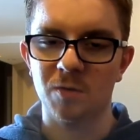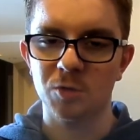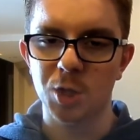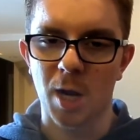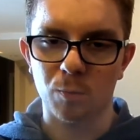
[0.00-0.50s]

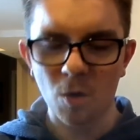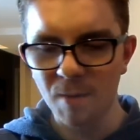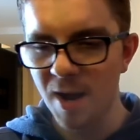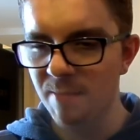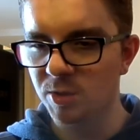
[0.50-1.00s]
G.I.
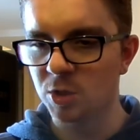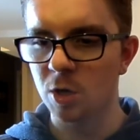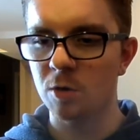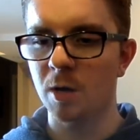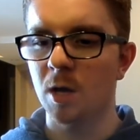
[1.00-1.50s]
Robot
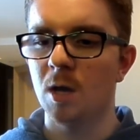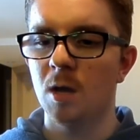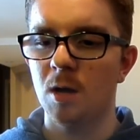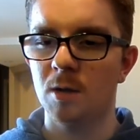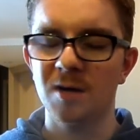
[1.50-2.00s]
episode,
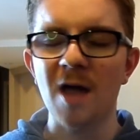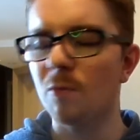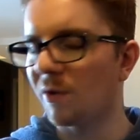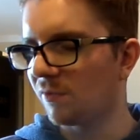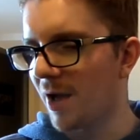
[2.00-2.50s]
not a
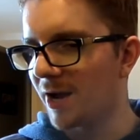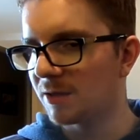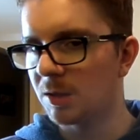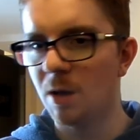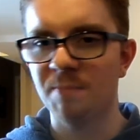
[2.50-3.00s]
Red Flag
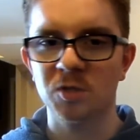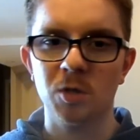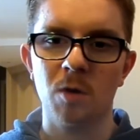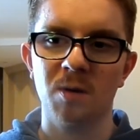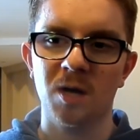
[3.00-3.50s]

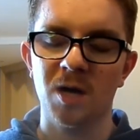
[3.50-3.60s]
episode, but